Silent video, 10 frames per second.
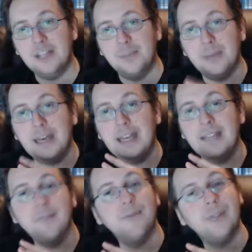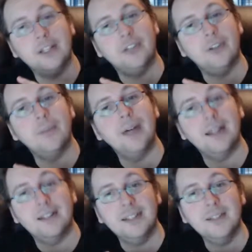by Victor and
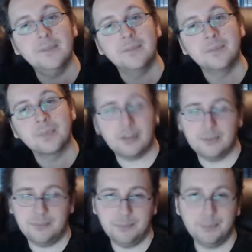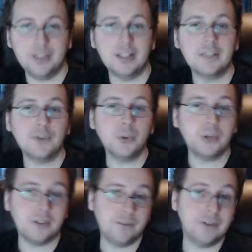Monty, because of
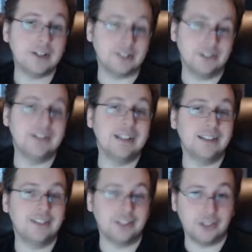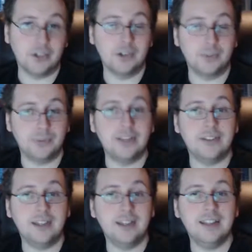course Victor is the current
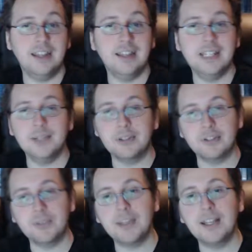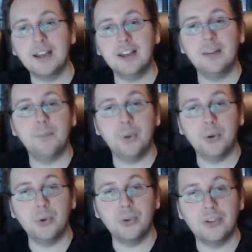president, and he wants to remain
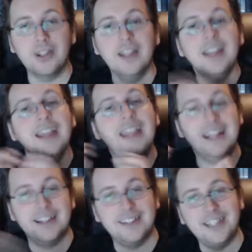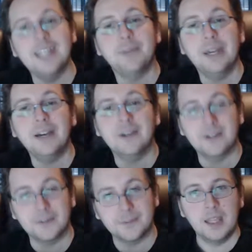unimposed and stay in
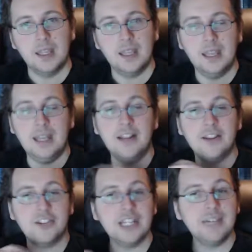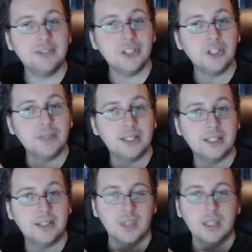power. And it's a shame too,
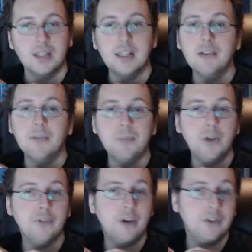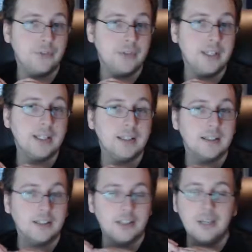because they were both offering
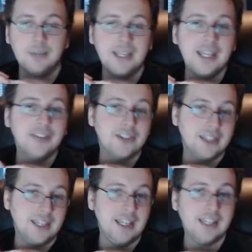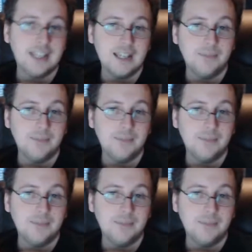cupcakes and cake, and